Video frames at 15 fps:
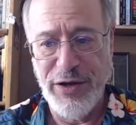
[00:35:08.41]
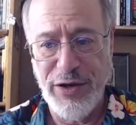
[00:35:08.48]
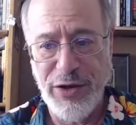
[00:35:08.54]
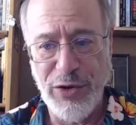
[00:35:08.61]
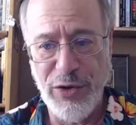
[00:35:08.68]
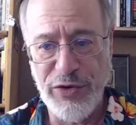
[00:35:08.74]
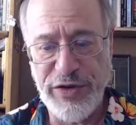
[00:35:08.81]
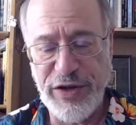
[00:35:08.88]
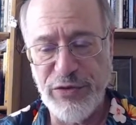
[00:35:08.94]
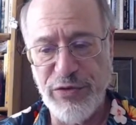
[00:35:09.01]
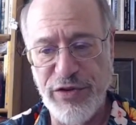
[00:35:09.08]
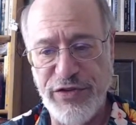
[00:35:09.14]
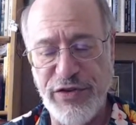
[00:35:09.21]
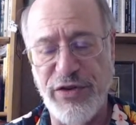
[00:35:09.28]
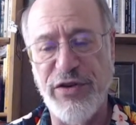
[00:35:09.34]
who did
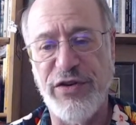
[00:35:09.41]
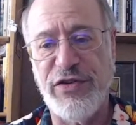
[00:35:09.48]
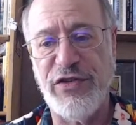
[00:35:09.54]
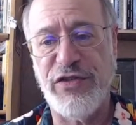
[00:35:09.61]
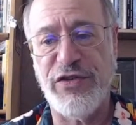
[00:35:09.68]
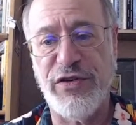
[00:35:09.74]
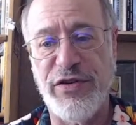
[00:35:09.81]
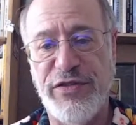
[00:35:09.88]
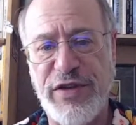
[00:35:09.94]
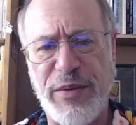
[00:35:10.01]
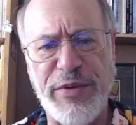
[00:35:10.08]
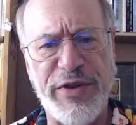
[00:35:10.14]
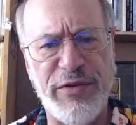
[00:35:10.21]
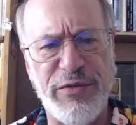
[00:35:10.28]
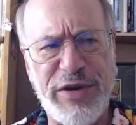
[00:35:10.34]
research,
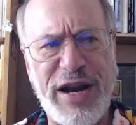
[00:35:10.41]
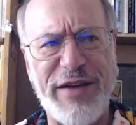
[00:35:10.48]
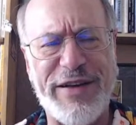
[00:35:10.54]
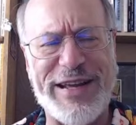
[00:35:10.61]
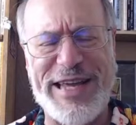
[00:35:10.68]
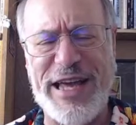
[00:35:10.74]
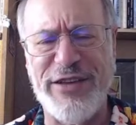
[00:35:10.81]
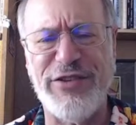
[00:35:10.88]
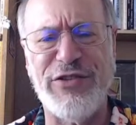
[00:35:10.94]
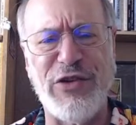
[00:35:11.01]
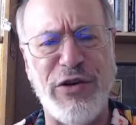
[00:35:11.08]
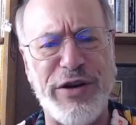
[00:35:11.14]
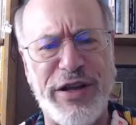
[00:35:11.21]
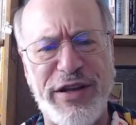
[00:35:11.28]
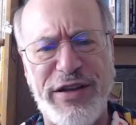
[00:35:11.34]
kind of
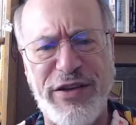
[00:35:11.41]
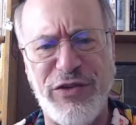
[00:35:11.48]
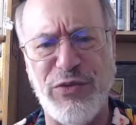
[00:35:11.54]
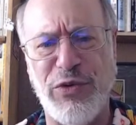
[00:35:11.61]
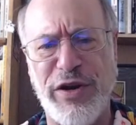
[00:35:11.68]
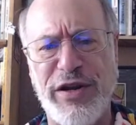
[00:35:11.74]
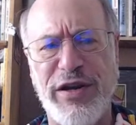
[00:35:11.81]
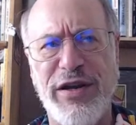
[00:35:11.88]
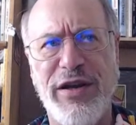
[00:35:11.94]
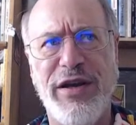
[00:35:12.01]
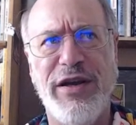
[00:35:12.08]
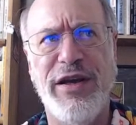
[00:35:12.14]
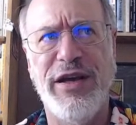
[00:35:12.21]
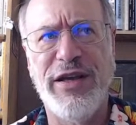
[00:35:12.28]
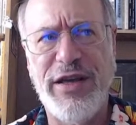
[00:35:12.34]
kickstarted, his work
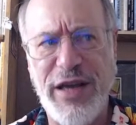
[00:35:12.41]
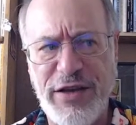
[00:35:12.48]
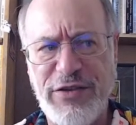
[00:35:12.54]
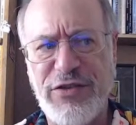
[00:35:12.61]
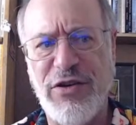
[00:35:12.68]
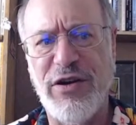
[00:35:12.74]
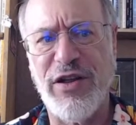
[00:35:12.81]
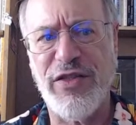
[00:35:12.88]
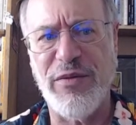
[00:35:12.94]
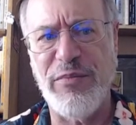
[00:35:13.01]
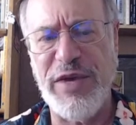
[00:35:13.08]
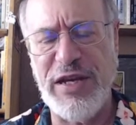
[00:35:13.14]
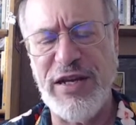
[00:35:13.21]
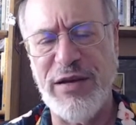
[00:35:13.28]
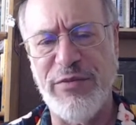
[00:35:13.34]
kickstarted the
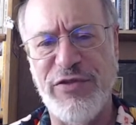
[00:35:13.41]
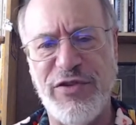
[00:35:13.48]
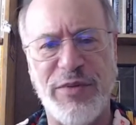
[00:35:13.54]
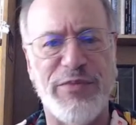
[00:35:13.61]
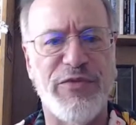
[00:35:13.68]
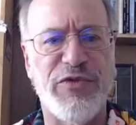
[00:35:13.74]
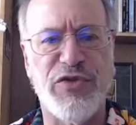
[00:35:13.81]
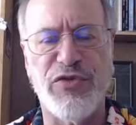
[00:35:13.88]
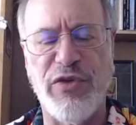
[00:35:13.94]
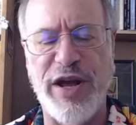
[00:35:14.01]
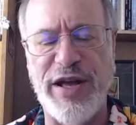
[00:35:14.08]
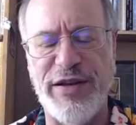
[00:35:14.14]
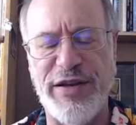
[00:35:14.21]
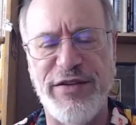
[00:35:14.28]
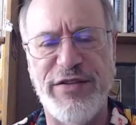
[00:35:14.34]
mediumship
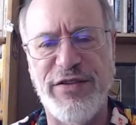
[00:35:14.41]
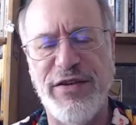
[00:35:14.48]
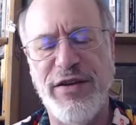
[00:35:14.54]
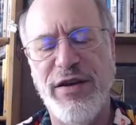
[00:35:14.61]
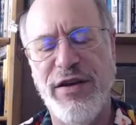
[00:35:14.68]
trends.